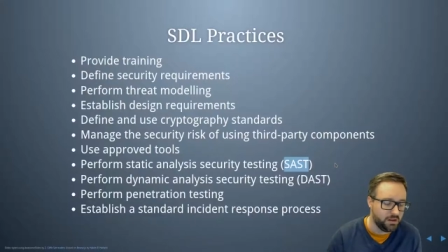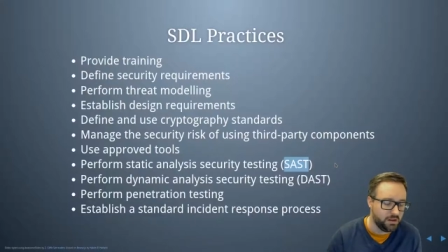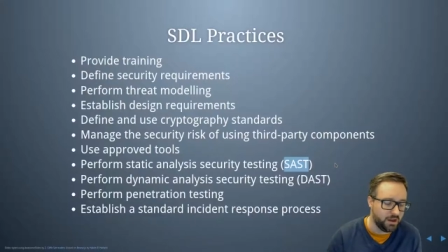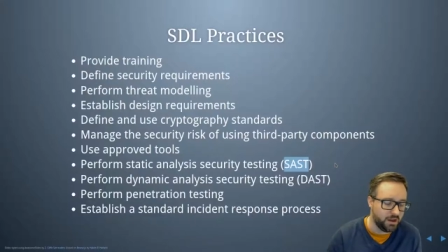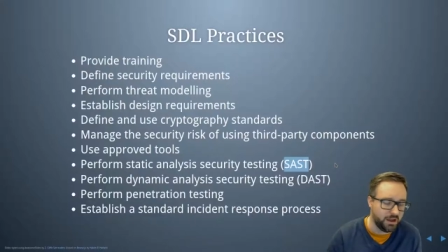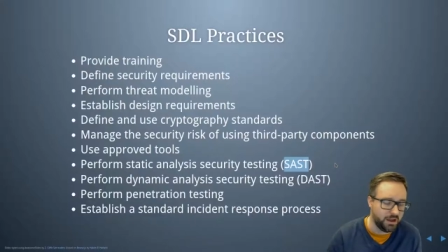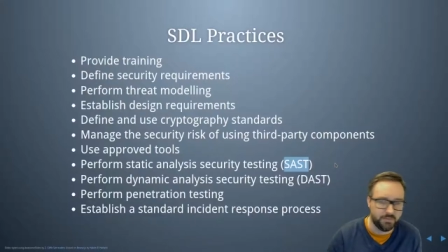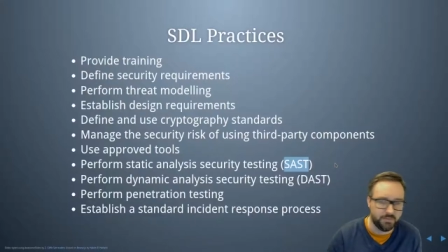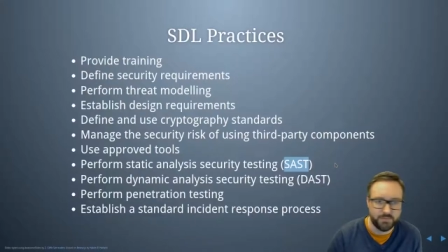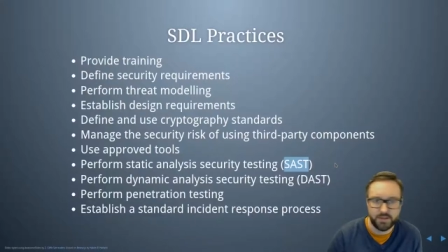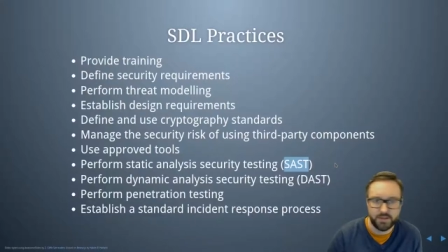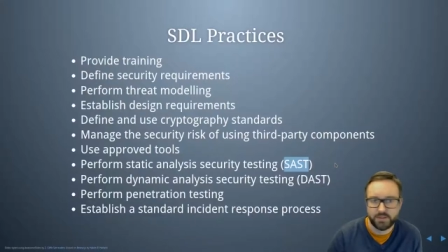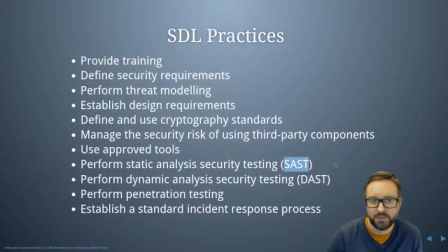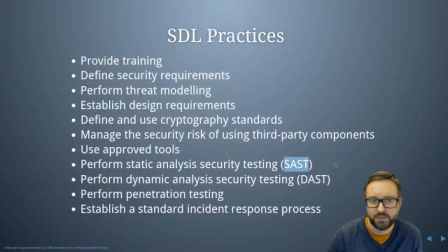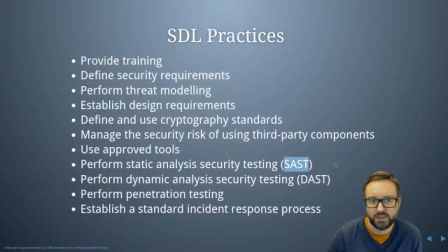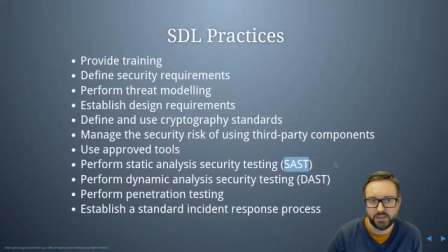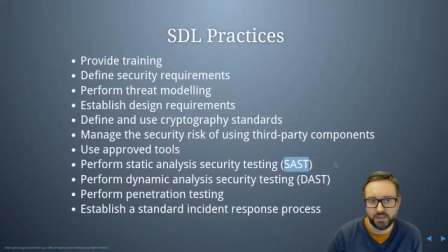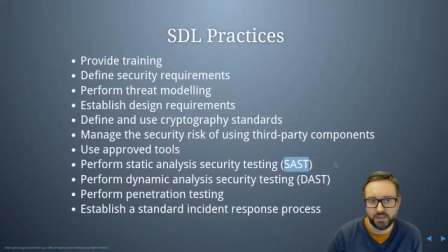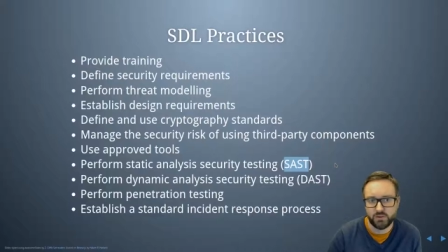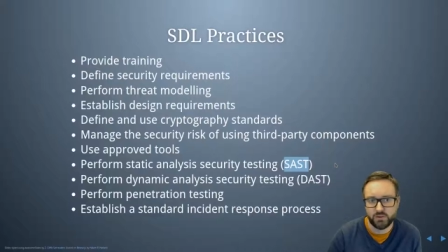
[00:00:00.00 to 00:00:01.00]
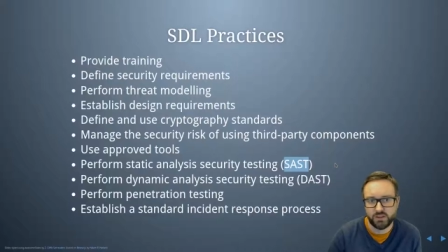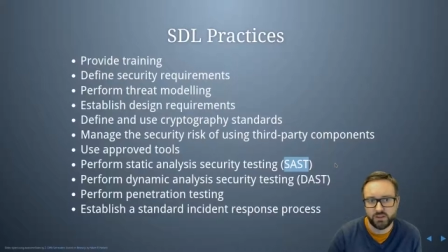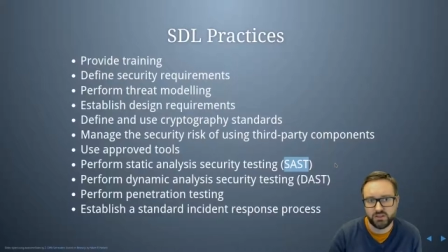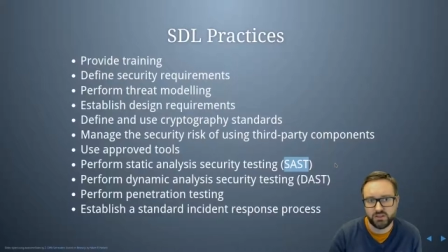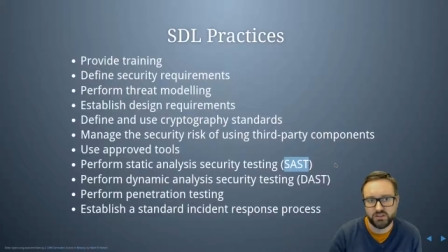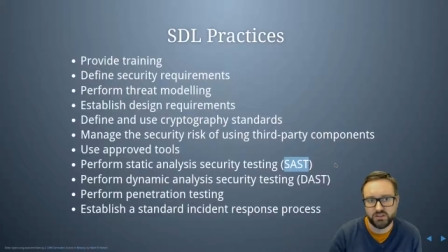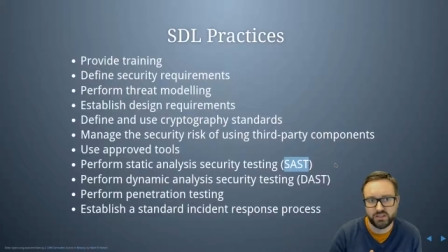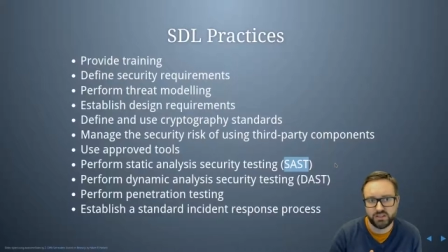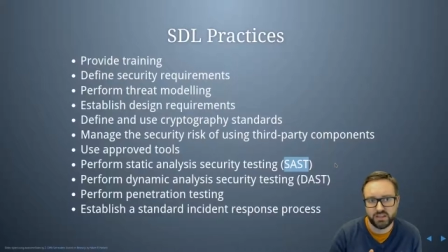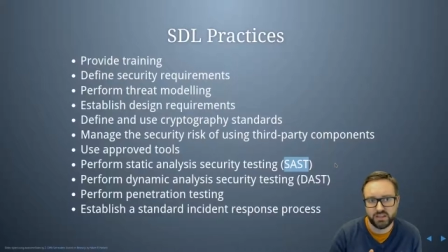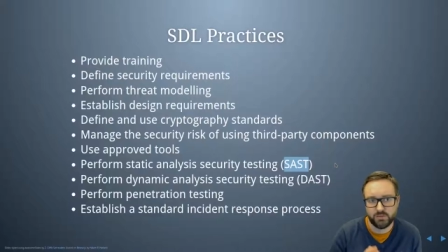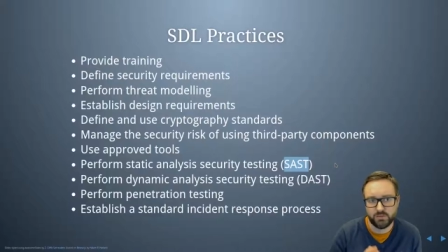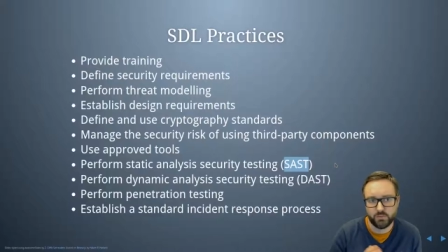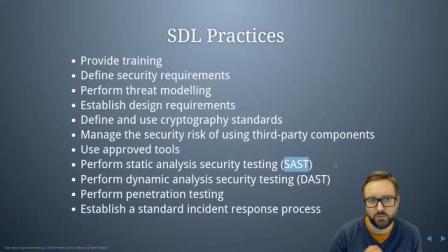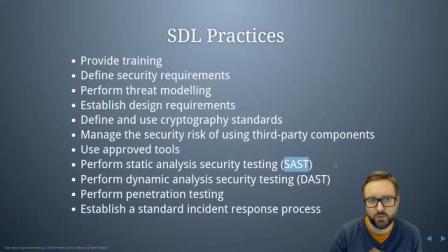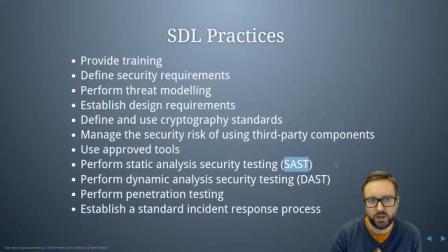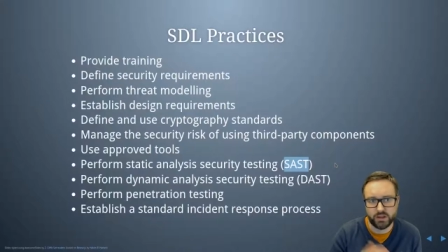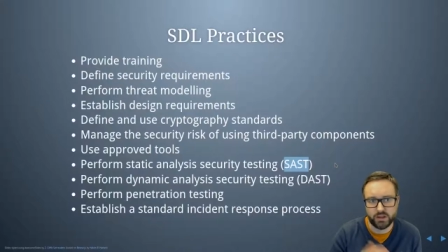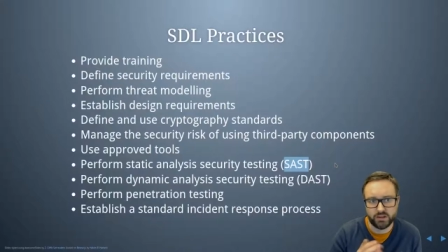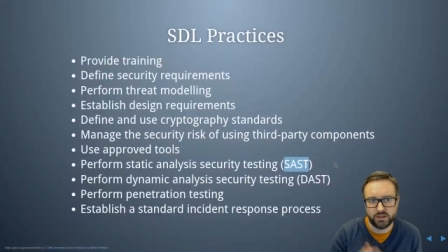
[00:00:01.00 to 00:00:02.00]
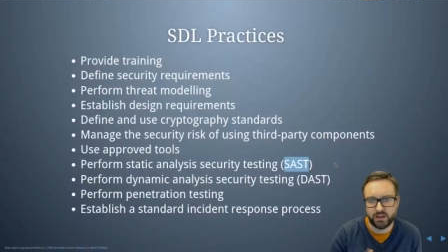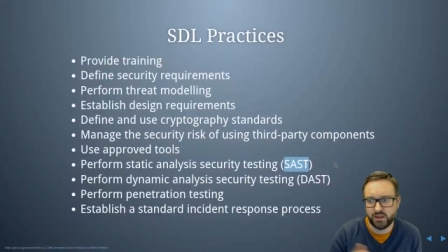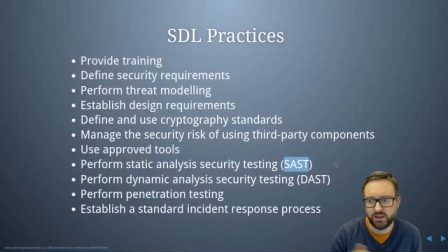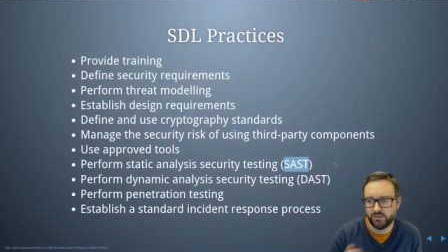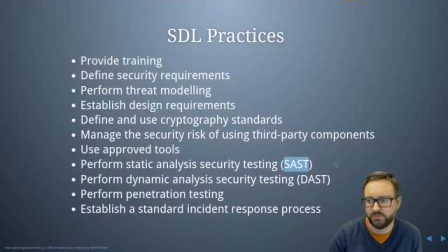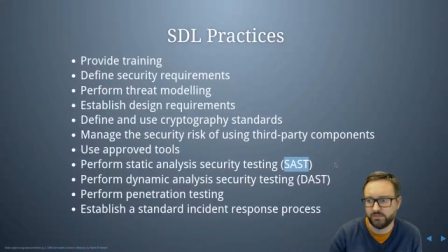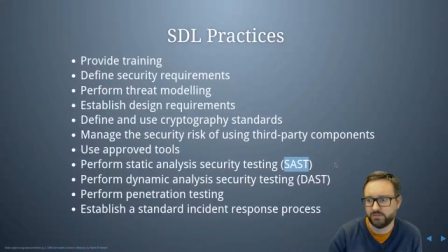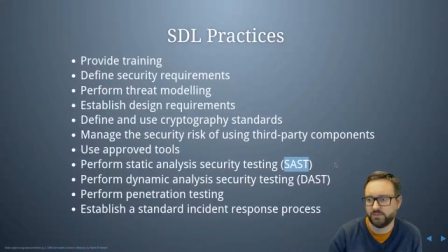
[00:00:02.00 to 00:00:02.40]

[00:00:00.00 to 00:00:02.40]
uh, method that you were using, where you're kind of